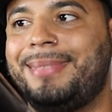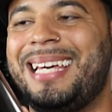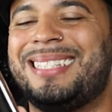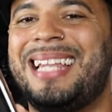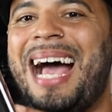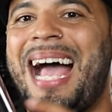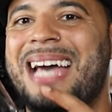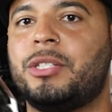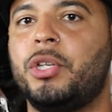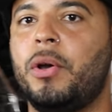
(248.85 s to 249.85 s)
it's not
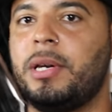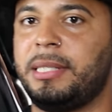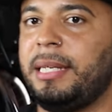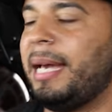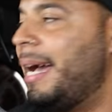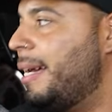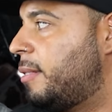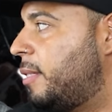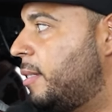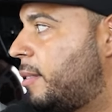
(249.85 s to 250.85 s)
as noisy
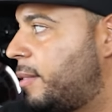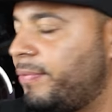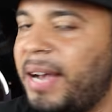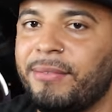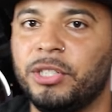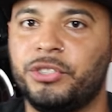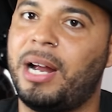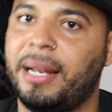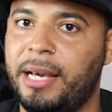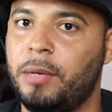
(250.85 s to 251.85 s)
as this
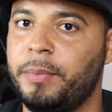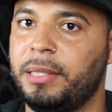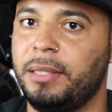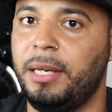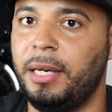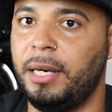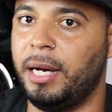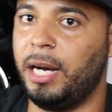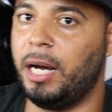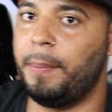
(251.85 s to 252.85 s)
$500 helmet.
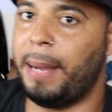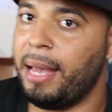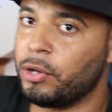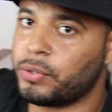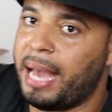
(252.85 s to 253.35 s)
I also